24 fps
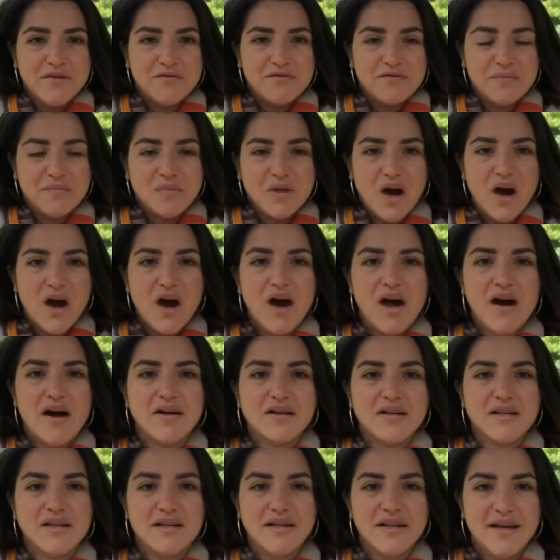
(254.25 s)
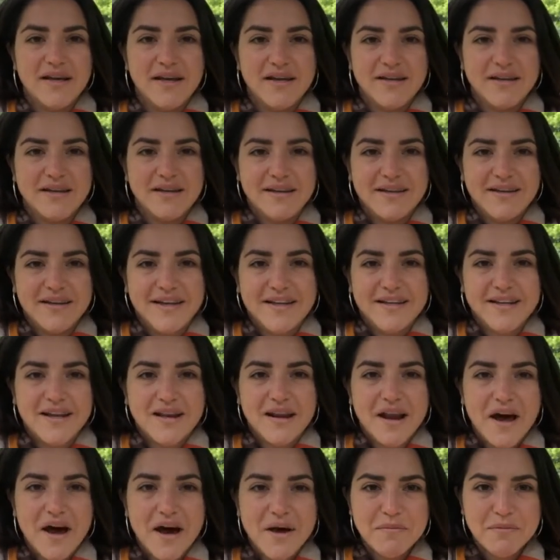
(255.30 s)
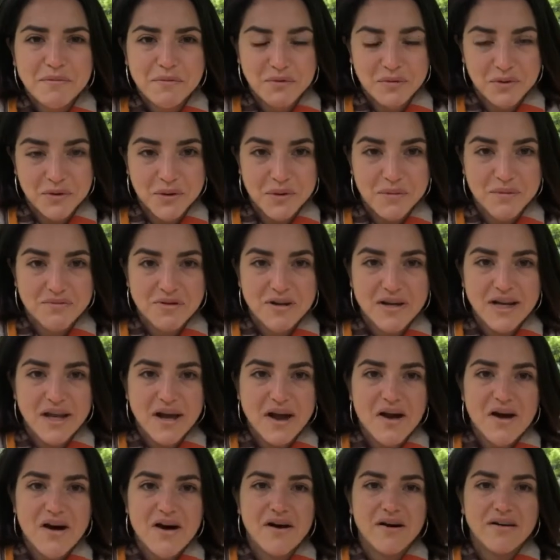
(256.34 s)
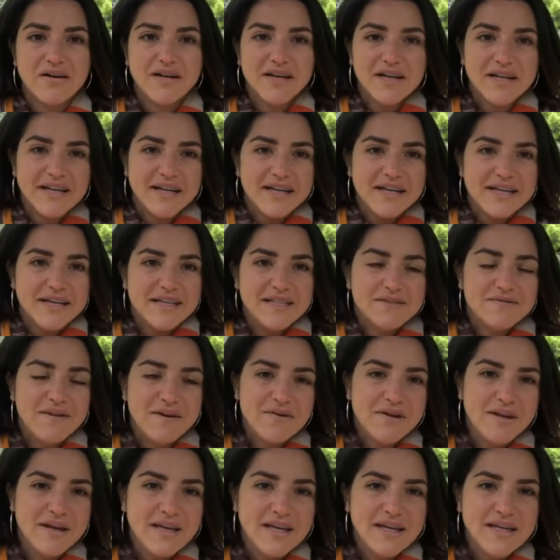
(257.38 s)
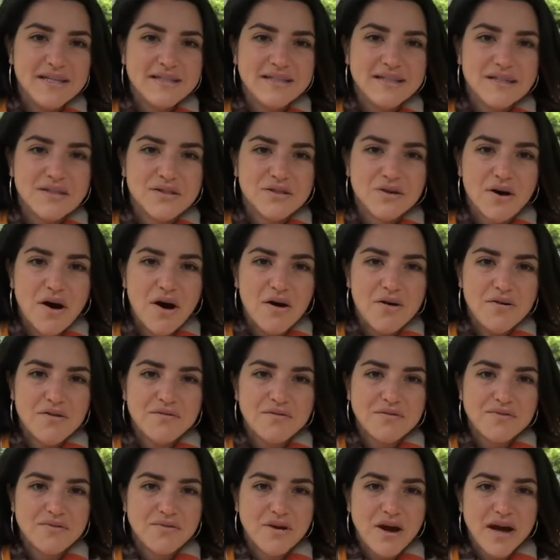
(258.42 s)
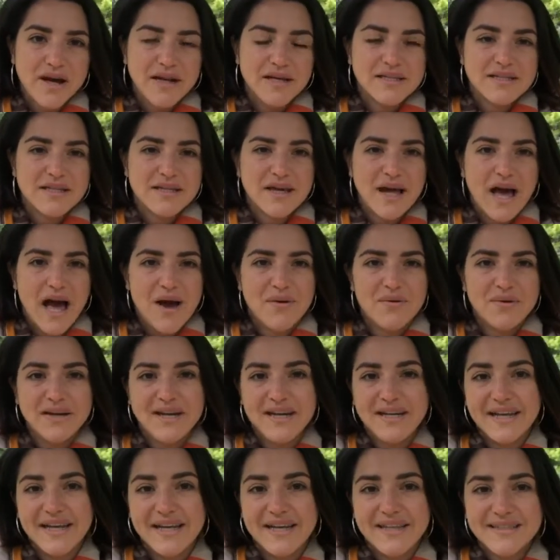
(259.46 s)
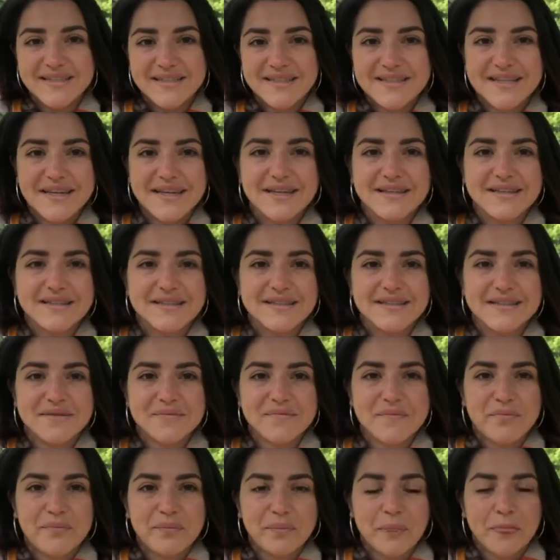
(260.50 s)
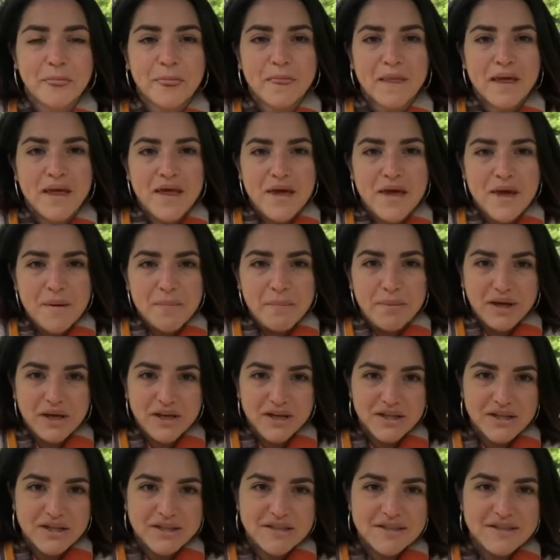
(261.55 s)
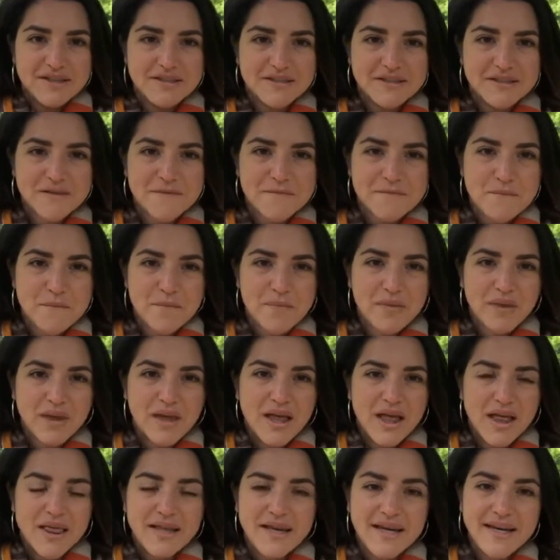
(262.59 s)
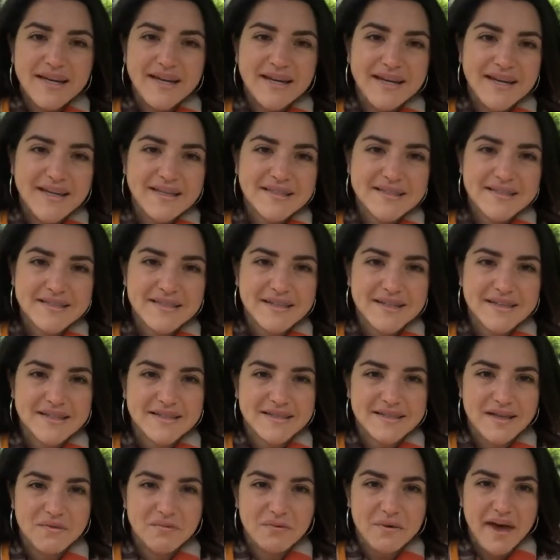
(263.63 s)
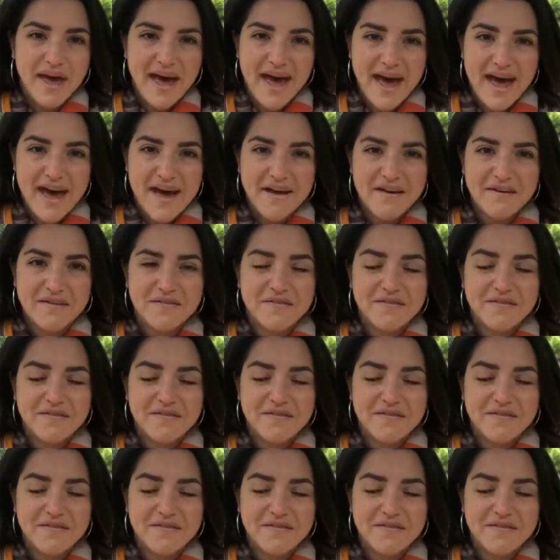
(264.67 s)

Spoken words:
the heart in alignment with who we really are, it's very easy to override our inner instincts, because the inner instincts that we have